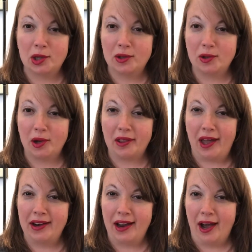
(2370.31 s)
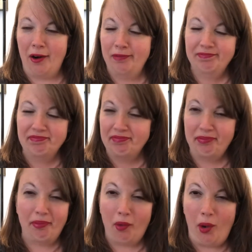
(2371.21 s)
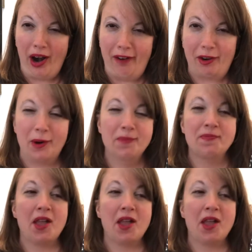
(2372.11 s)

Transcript: in doing that now. whatever.